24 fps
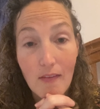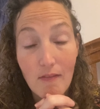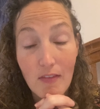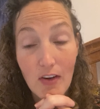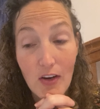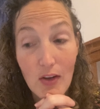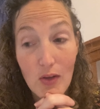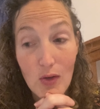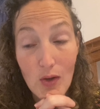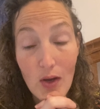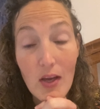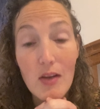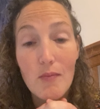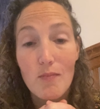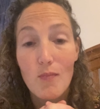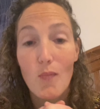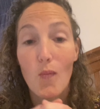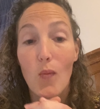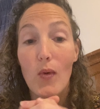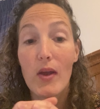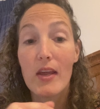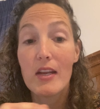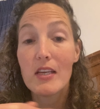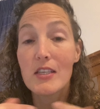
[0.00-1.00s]
Very good.
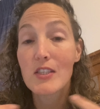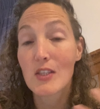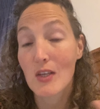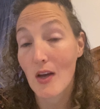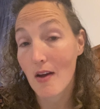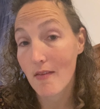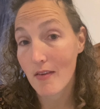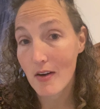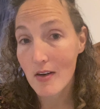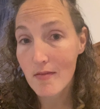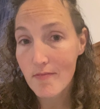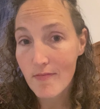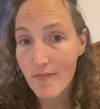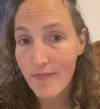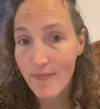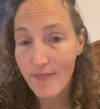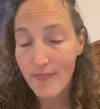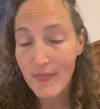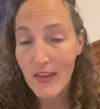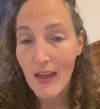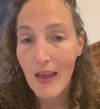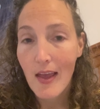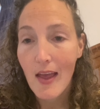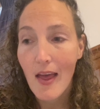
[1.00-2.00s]
We discovered
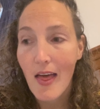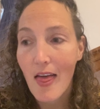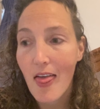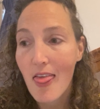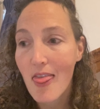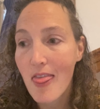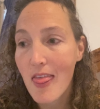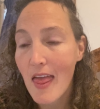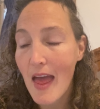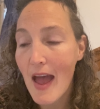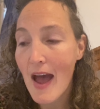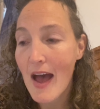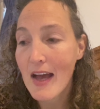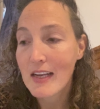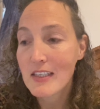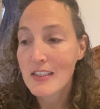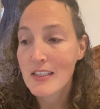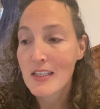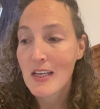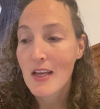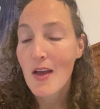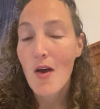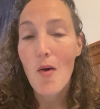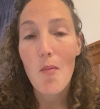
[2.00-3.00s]

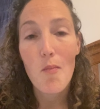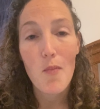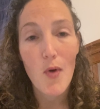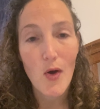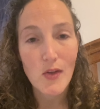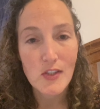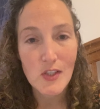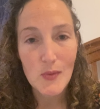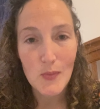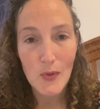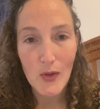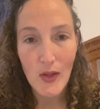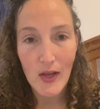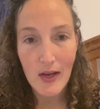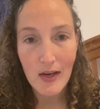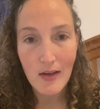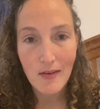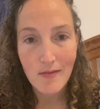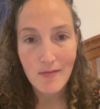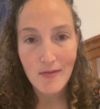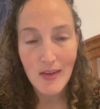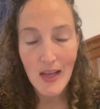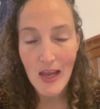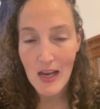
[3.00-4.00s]
that
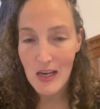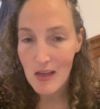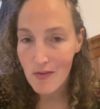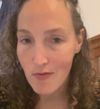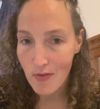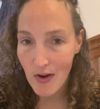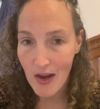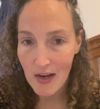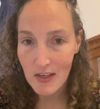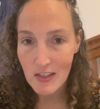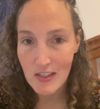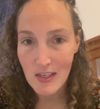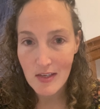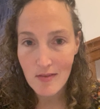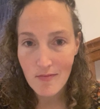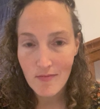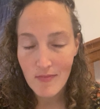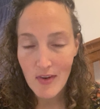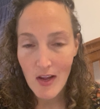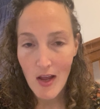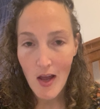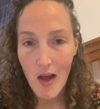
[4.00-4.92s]
multiplying any fraction